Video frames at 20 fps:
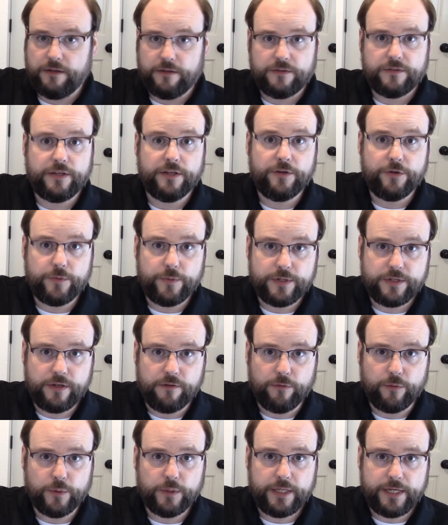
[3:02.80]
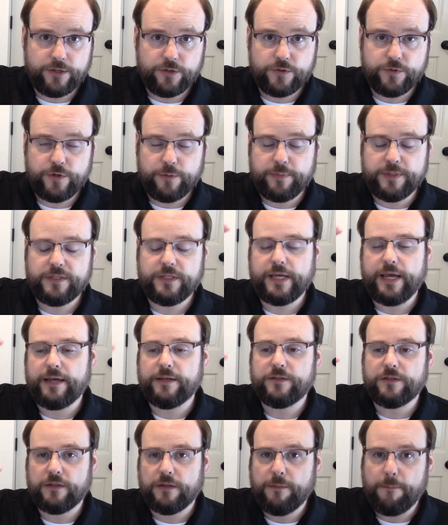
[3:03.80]
sender-receiver relationship is the
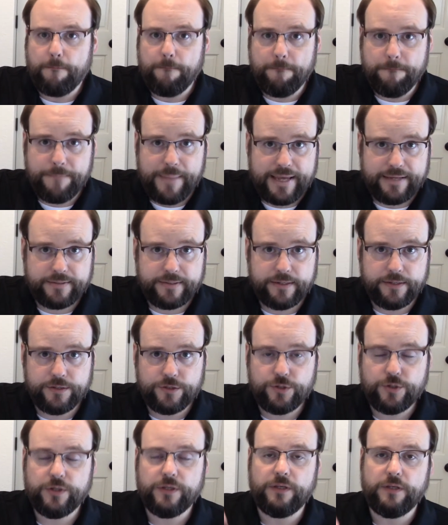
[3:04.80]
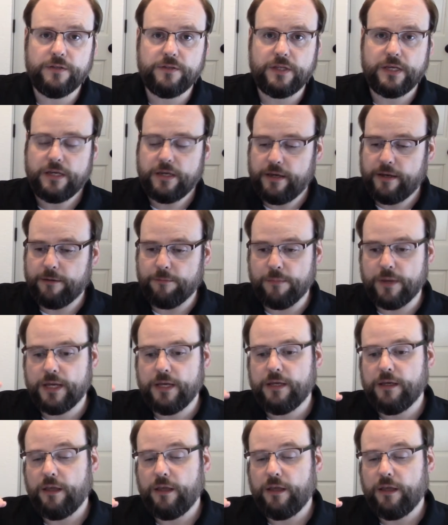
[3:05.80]
S, message is the M,